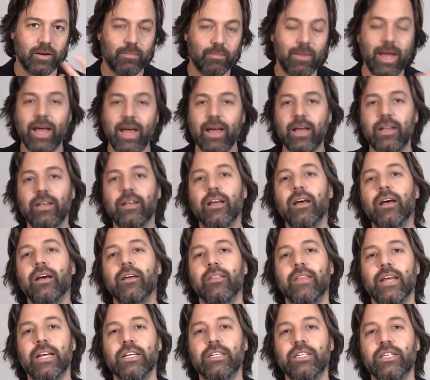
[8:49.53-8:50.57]
man,
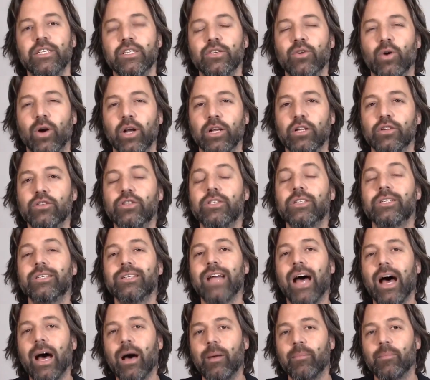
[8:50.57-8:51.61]
then she's going to
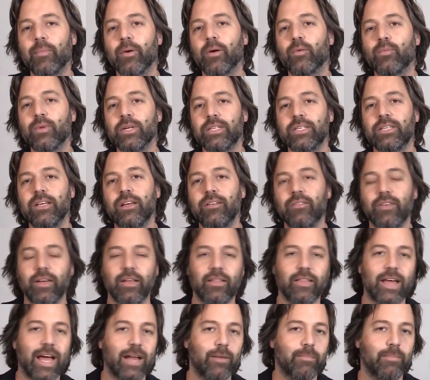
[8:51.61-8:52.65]
stop
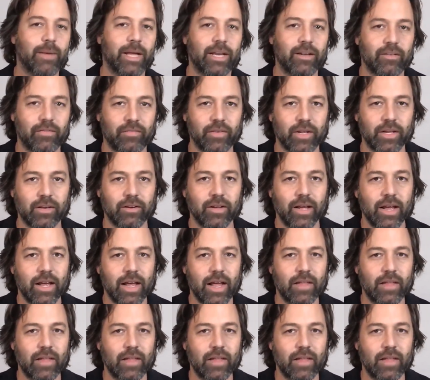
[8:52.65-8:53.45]
receiving that benefit.